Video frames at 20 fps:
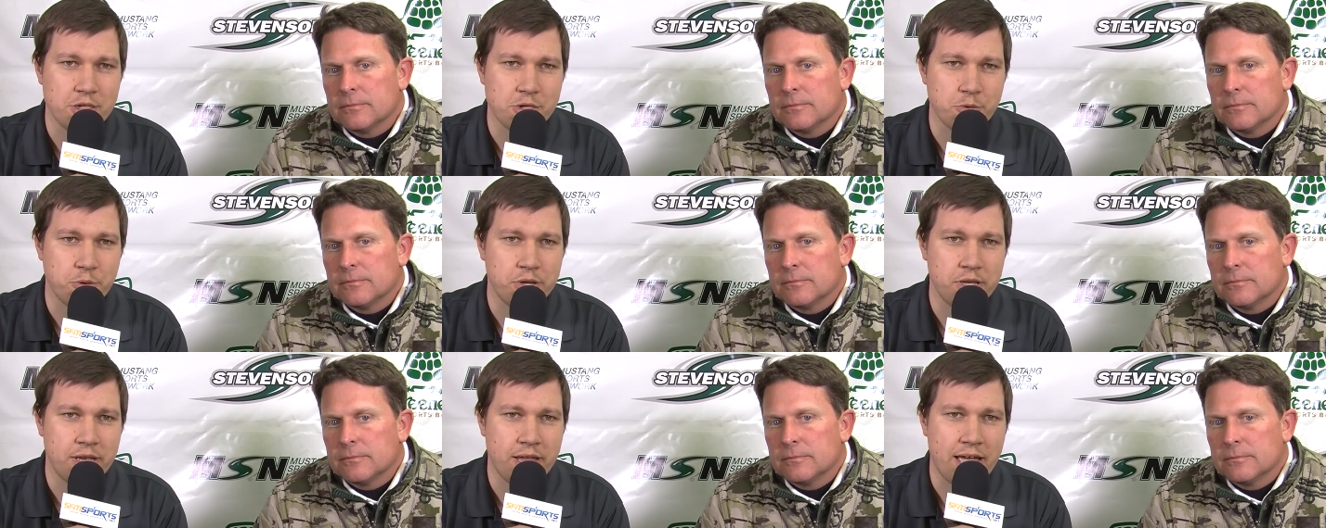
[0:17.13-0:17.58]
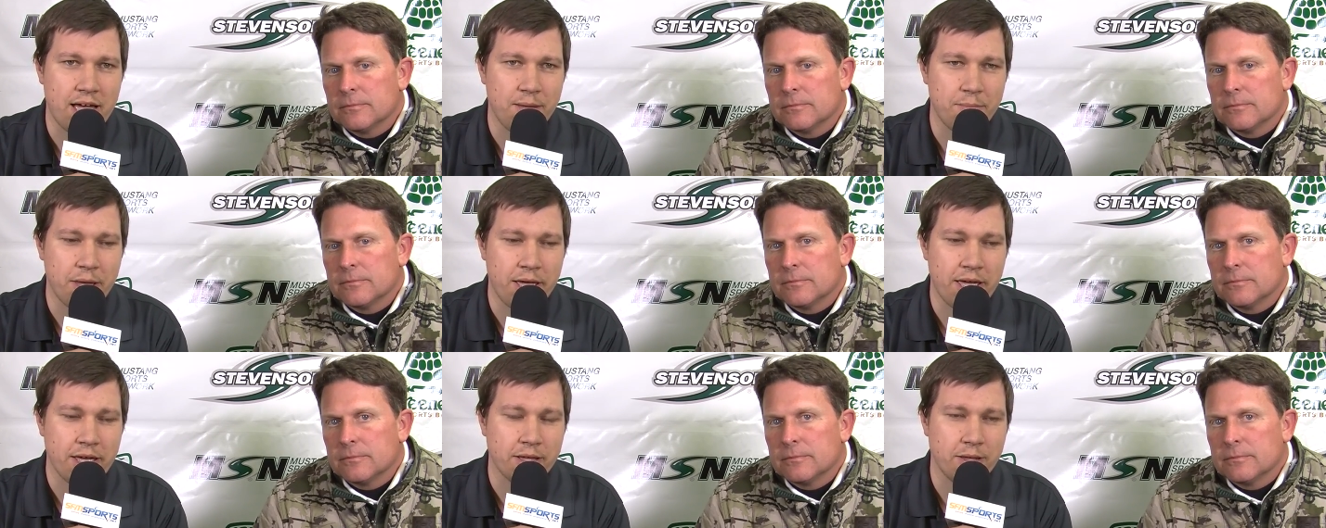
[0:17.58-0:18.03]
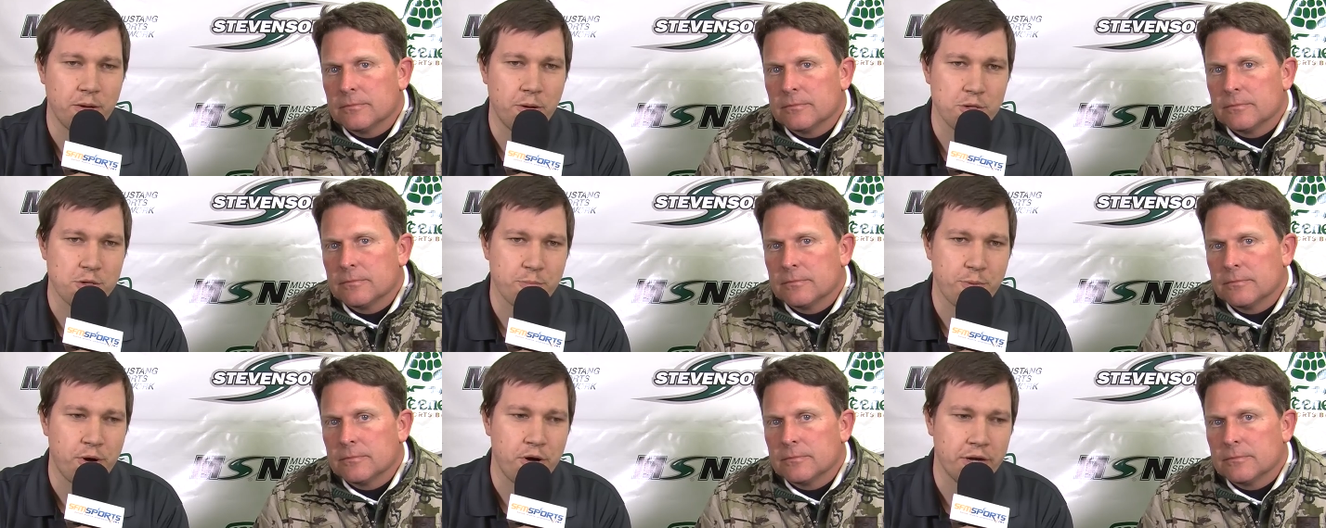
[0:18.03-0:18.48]
Speaker 1: joined now by head
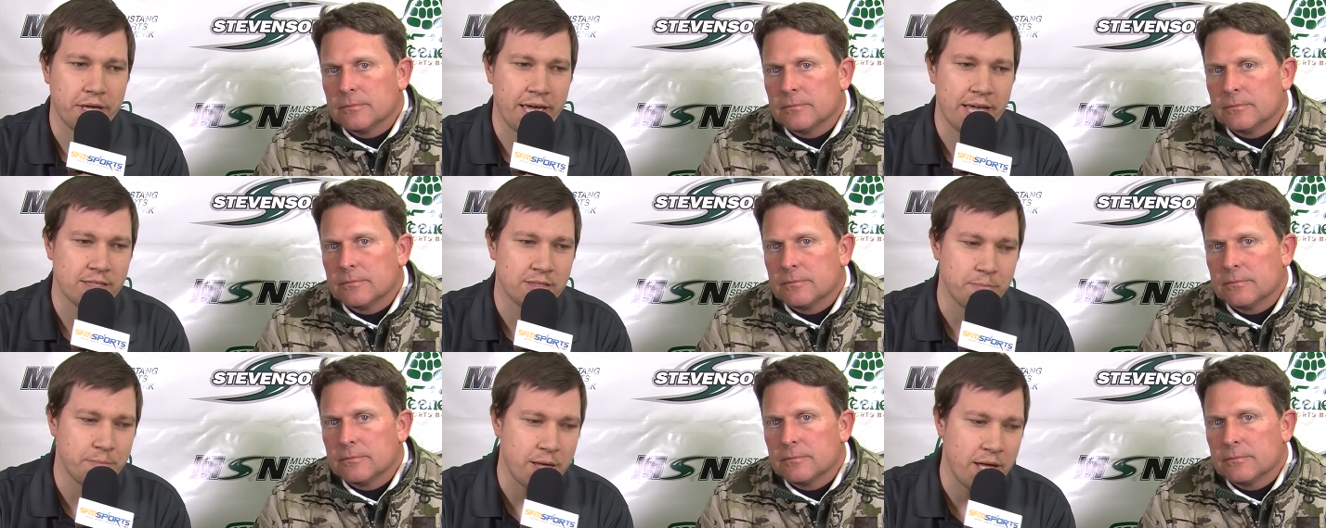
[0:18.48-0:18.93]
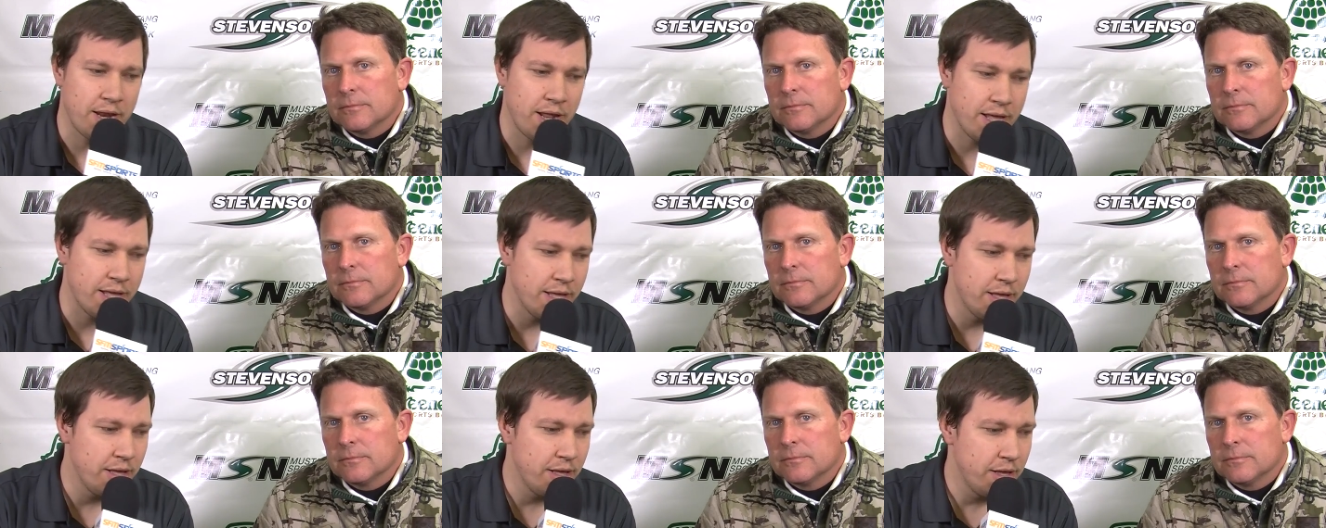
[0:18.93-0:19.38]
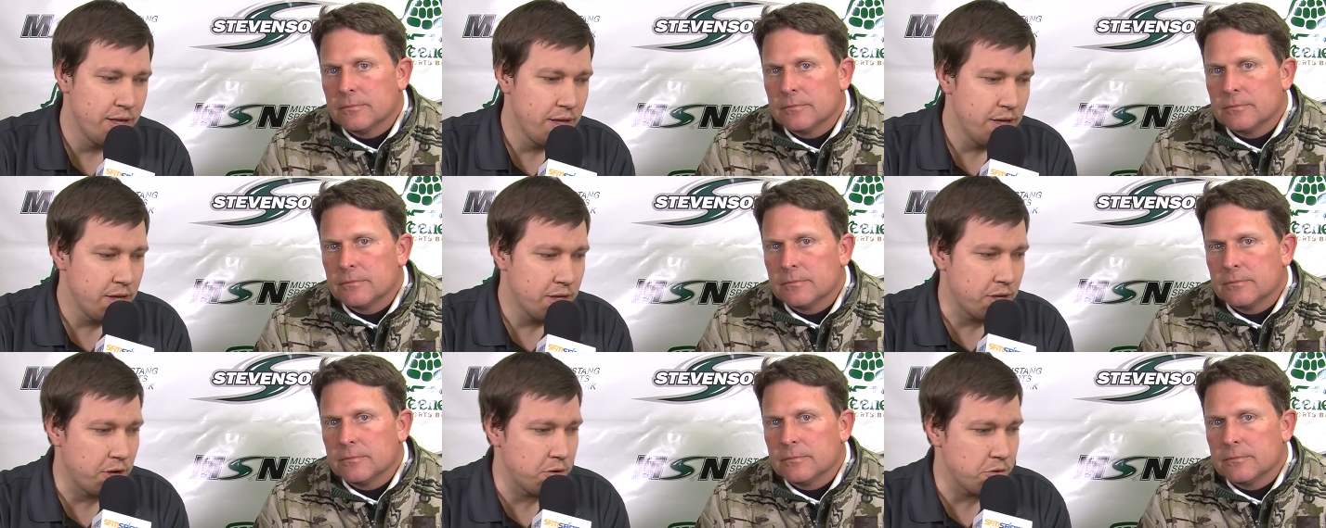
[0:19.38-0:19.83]
coach Paul Cantabene.
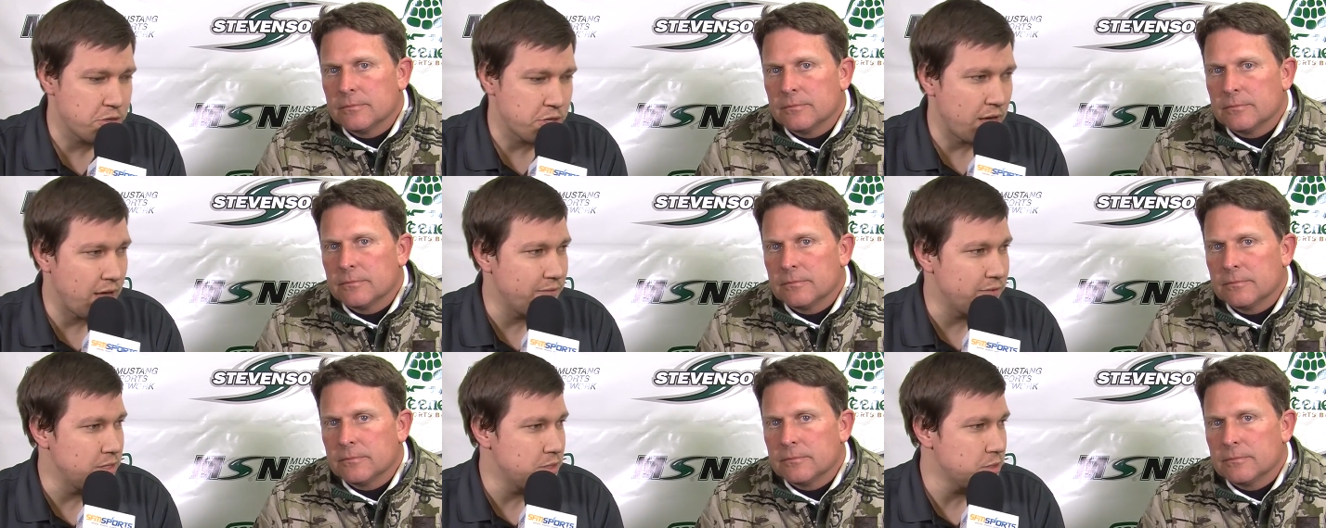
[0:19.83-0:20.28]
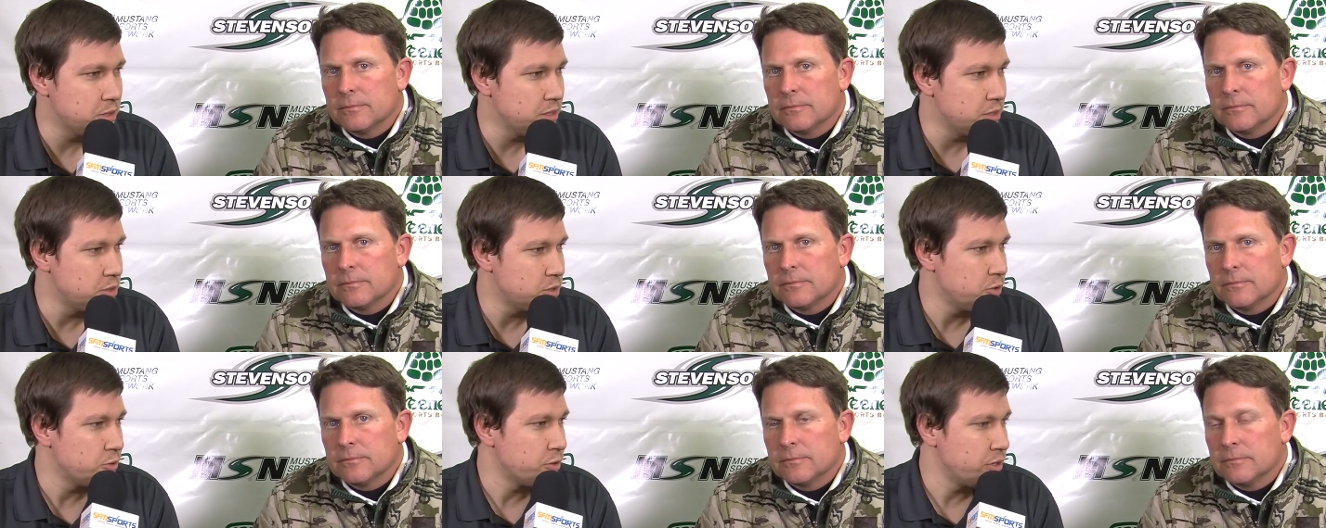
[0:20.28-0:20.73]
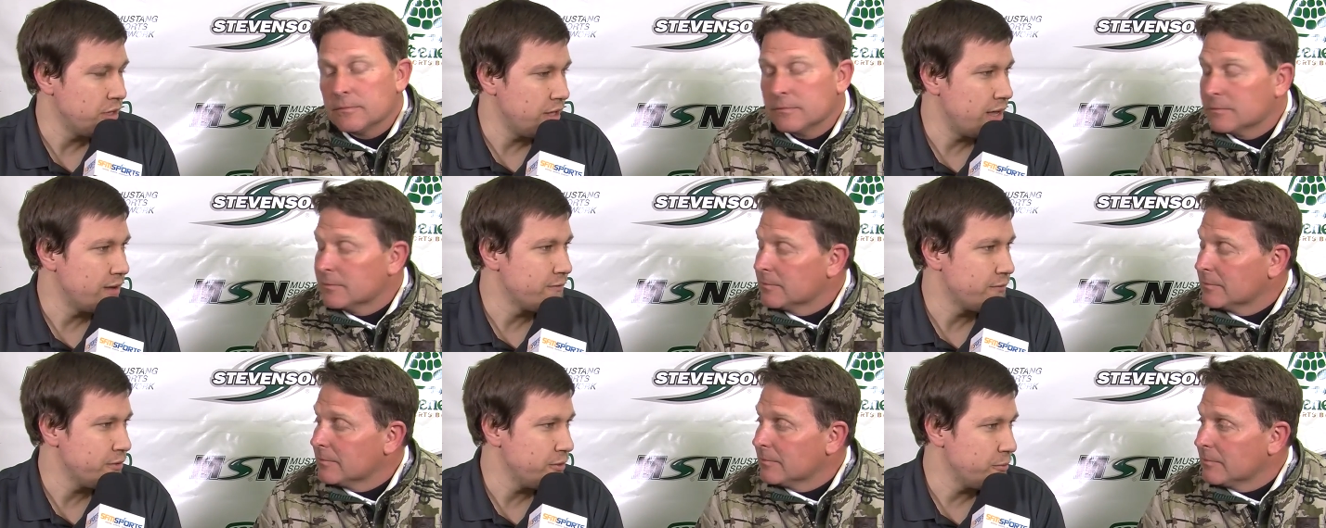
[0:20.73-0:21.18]
Coach, obviously the
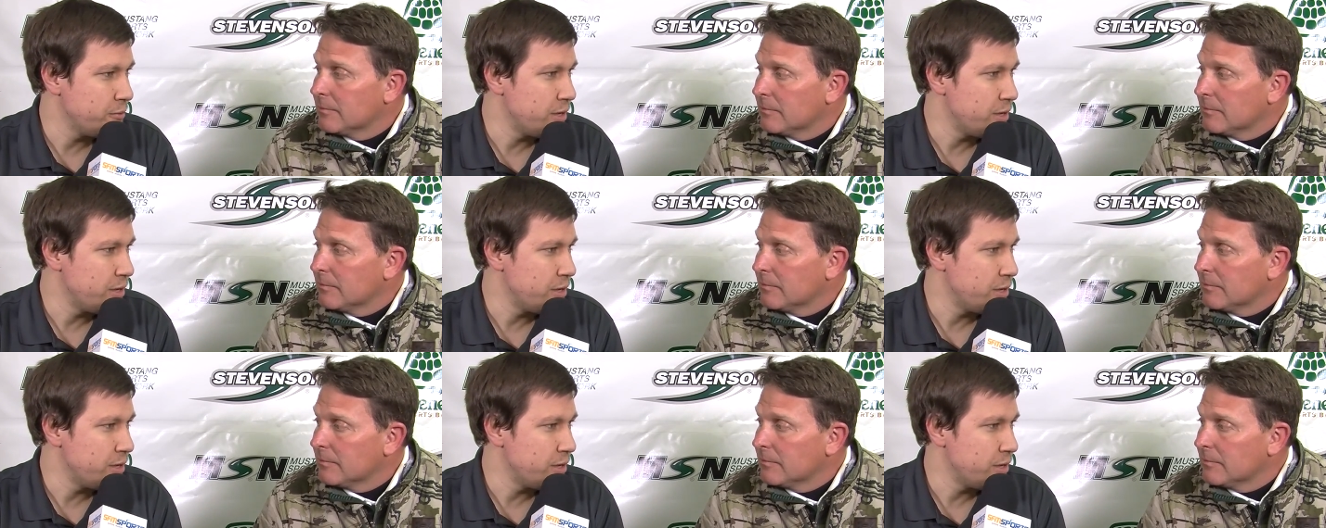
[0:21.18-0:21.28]
storyline for the